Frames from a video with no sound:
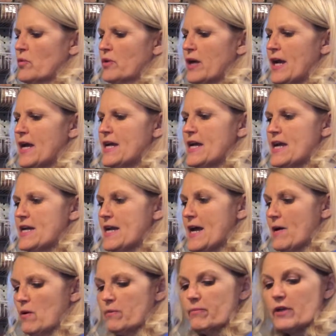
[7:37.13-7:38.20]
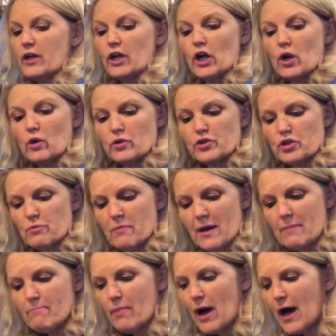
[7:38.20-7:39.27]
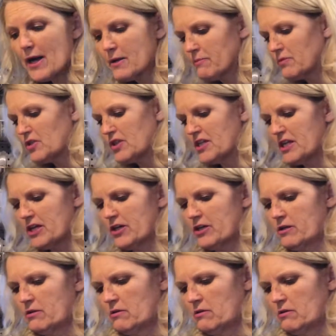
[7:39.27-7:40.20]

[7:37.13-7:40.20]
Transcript: Okay, and now I'm going to go to my bottom tier.